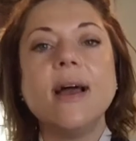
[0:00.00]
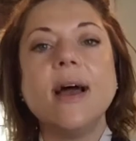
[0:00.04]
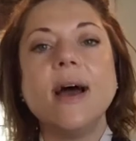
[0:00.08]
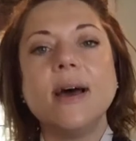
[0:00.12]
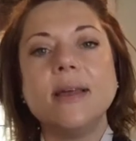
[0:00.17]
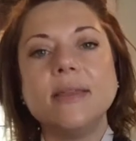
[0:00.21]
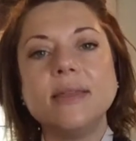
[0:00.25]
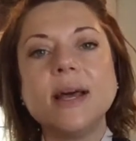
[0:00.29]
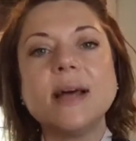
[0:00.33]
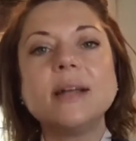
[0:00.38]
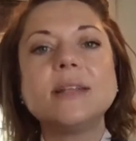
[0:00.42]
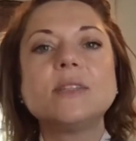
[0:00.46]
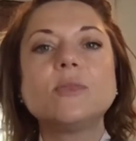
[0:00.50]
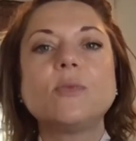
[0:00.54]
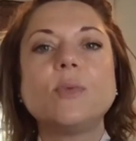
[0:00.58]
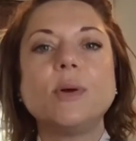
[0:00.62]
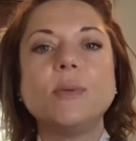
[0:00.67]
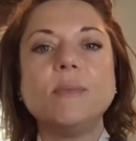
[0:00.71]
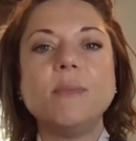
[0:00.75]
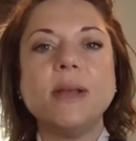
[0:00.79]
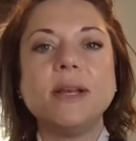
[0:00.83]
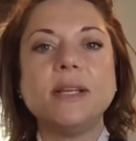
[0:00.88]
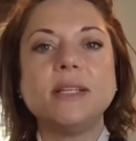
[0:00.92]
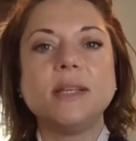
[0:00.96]
And that's
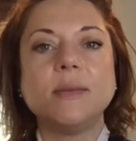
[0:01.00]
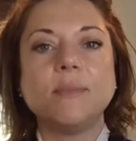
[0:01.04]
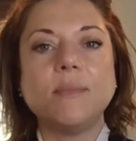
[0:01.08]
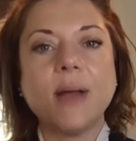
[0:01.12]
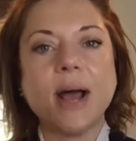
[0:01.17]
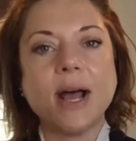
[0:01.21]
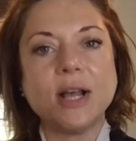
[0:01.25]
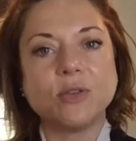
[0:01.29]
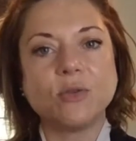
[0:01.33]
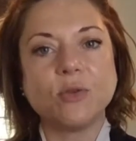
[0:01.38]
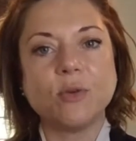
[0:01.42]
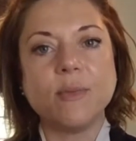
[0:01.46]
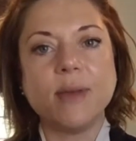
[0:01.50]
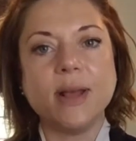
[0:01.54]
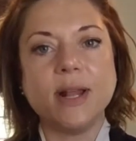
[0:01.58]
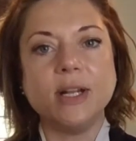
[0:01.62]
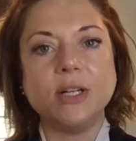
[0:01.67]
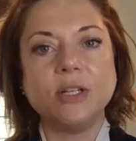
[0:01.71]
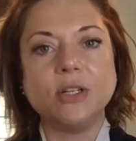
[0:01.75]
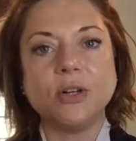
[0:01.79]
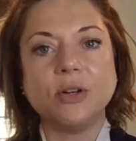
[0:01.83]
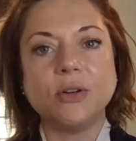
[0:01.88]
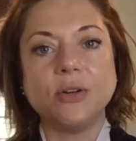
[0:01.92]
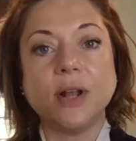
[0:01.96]
what makes a password
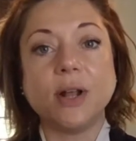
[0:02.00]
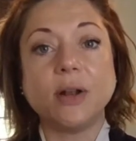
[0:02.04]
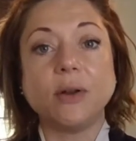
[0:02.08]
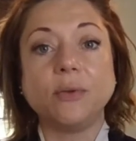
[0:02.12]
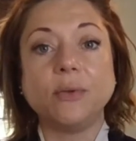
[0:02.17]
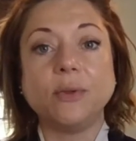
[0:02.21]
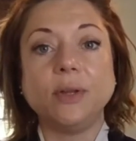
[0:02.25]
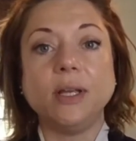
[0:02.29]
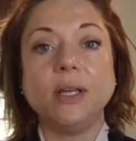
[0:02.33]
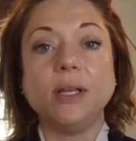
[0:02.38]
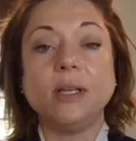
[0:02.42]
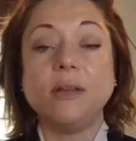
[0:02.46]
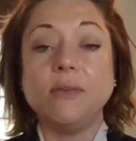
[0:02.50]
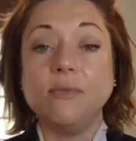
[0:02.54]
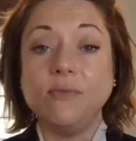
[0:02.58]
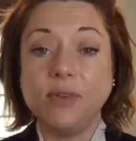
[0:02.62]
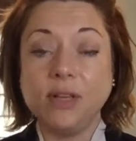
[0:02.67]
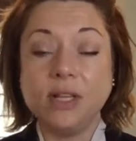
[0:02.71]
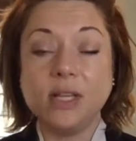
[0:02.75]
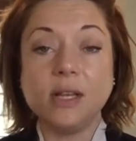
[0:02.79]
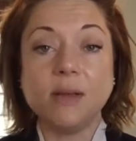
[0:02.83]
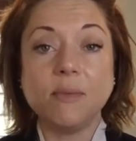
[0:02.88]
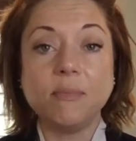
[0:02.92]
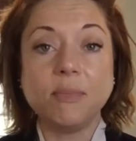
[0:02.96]
manager not only
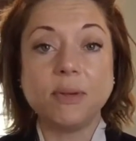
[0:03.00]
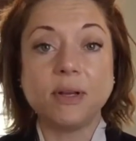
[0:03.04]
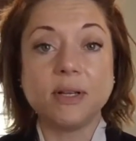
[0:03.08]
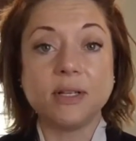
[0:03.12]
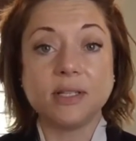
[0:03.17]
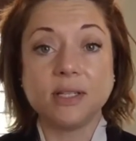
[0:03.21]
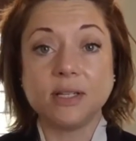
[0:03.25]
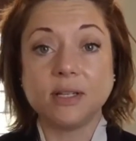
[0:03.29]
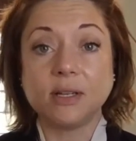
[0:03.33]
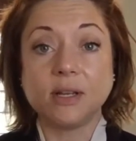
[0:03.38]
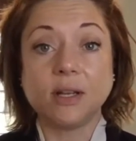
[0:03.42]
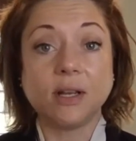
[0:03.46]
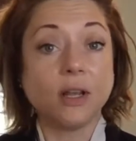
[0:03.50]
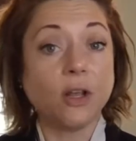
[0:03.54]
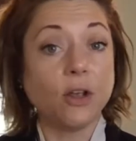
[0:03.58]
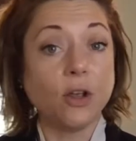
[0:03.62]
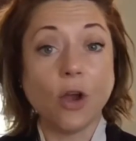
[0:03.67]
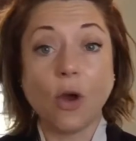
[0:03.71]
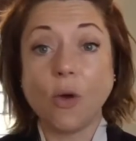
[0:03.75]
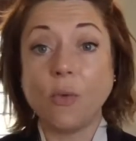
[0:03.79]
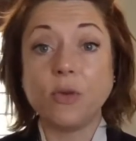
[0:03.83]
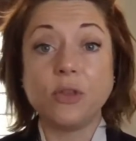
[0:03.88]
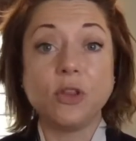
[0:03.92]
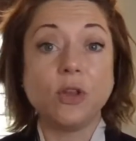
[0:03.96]
convenient because it can
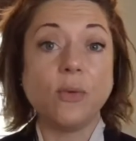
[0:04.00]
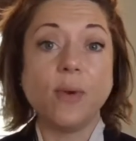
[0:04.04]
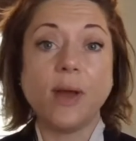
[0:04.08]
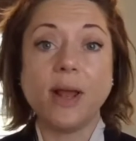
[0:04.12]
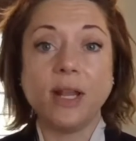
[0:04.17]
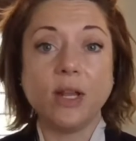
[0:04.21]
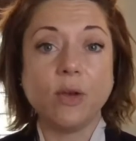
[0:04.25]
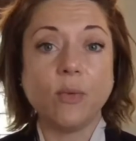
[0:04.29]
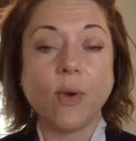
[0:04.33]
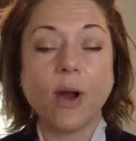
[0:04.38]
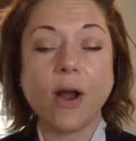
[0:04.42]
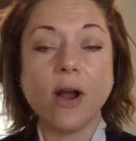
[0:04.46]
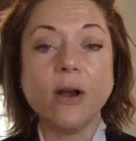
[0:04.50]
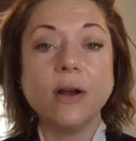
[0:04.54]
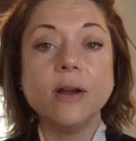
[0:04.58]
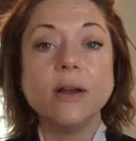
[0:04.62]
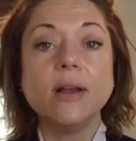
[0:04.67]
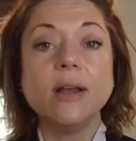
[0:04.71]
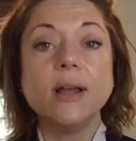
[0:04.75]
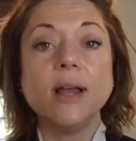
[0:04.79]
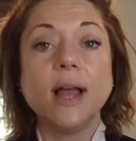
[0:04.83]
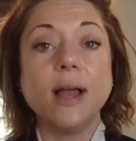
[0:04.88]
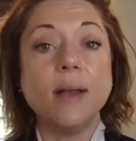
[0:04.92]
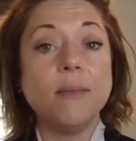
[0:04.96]
go with you anywhere
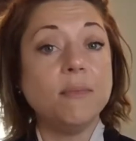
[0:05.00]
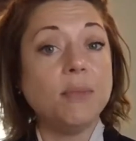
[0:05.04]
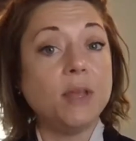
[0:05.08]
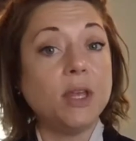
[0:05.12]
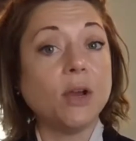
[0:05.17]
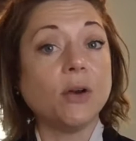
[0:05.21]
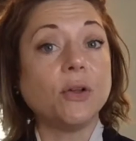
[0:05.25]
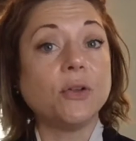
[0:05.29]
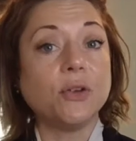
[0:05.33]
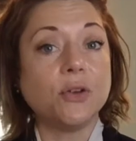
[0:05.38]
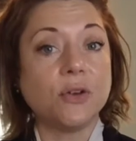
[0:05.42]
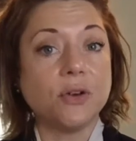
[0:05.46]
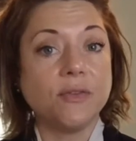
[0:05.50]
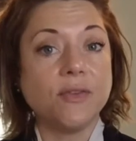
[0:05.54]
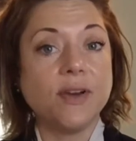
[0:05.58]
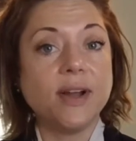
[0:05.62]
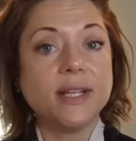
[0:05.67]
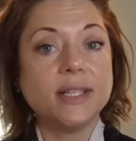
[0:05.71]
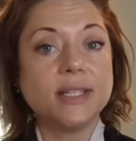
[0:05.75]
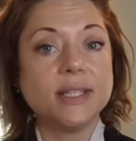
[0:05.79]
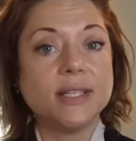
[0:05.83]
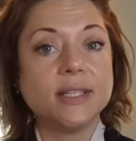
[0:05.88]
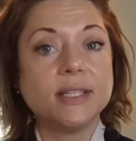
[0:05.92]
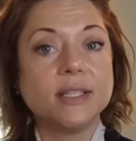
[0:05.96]
and be on your
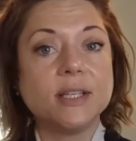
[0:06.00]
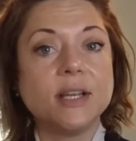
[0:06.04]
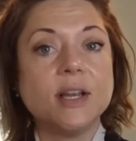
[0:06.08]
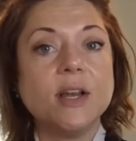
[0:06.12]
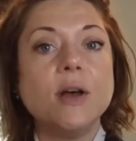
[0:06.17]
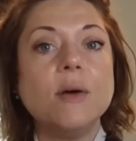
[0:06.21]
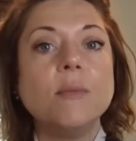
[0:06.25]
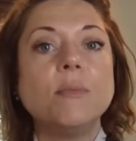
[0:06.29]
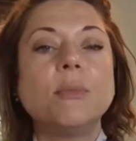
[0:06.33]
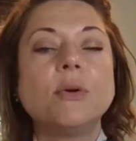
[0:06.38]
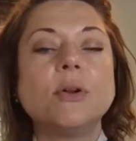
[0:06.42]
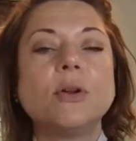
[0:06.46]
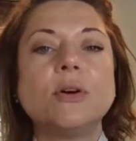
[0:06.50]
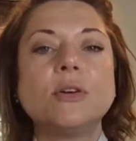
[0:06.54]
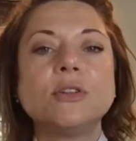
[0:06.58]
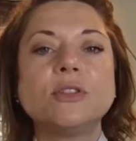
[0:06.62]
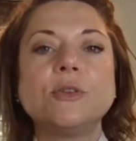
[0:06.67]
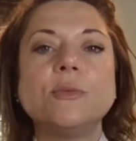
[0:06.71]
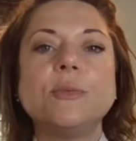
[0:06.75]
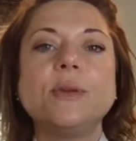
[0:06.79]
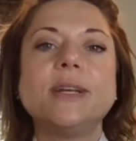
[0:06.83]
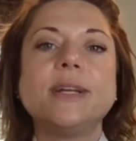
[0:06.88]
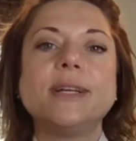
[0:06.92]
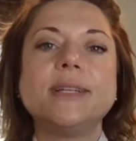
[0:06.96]
devices, but
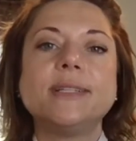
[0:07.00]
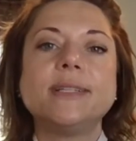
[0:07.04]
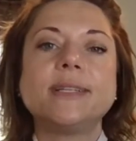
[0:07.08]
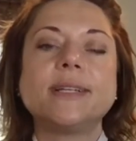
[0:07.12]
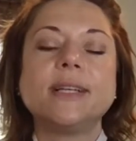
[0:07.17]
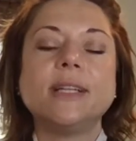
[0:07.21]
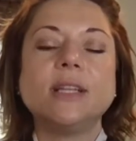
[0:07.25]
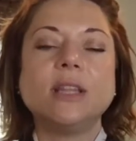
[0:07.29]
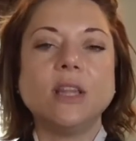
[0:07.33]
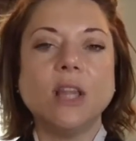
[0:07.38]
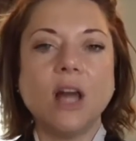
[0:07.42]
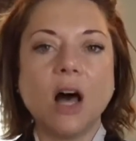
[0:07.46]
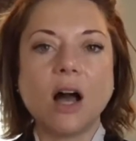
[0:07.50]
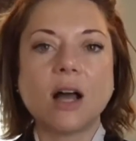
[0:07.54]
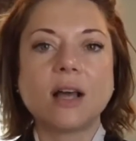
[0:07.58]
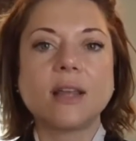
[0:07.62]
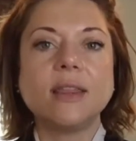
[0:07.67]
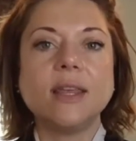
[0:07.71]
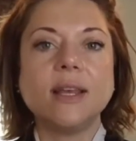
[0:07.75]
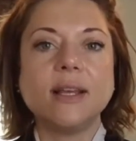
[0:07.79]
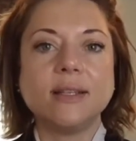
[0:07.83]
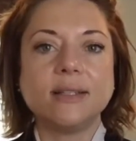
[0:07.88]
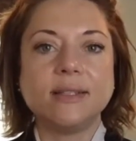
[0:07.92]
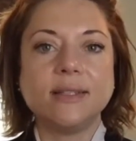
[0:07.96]
also because it can lock
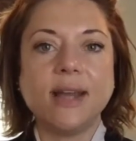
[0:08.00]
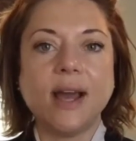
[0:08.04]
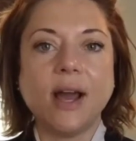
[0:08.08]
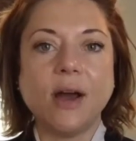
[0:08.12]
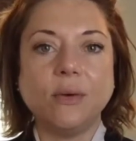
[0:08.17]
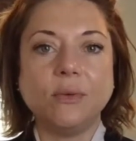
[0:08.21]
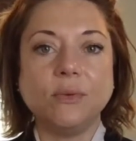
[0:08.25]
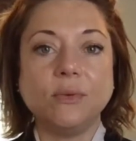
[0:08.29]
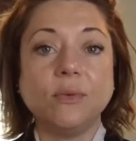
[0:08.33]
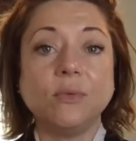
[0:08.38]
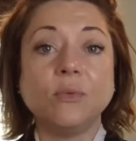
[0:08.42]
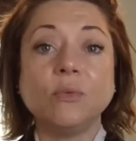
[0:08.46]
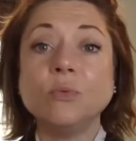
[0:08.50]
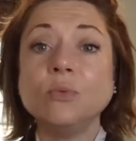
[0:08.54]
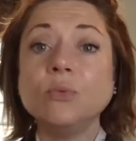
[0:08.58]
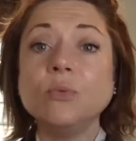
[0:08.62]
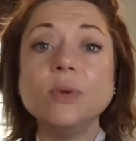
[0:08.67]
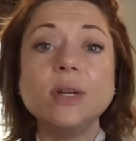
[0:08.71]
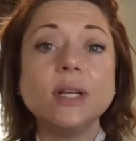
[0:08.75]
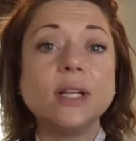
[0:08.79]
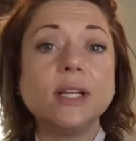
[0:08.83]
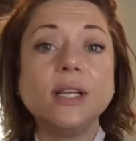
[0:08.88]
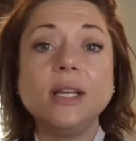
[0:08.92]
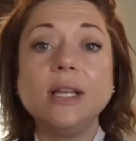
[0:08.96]
things down
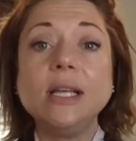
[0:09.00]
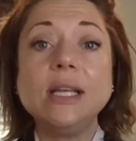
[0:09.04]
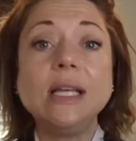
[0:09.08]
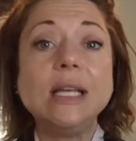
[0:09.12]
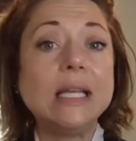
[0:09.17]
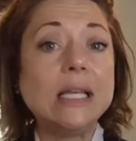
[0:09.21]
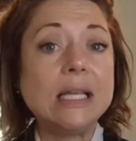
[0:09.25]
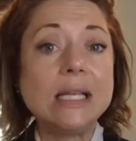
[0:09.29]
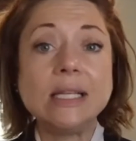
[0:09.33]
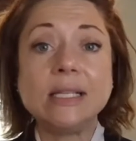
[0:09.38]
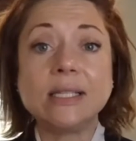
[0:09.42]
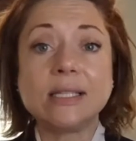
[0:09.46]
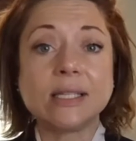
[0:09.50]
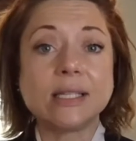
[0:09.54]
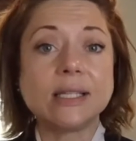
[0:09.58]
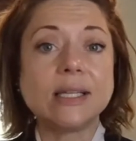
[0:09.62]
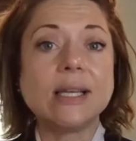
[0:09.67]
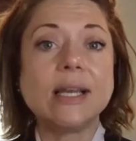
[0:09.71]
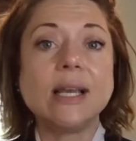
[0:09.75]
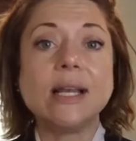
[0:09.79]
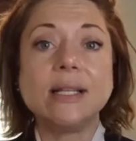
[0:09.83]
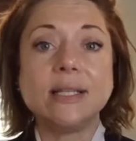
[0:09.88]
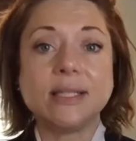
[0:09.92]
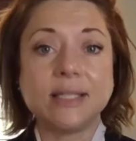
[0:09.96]
really
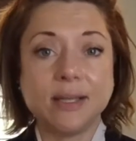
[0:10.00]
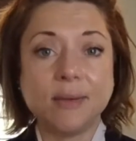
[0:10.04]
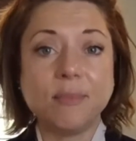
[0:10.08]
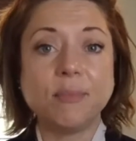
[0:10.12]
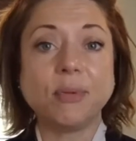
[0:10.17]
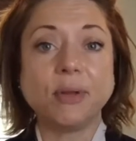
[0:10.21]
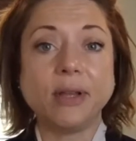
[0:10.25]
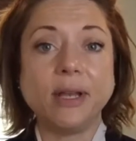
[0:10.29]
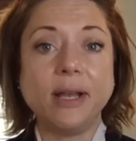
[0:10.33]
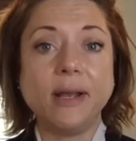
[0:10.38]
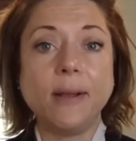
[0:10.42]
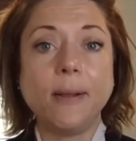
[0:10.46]
easily and simply.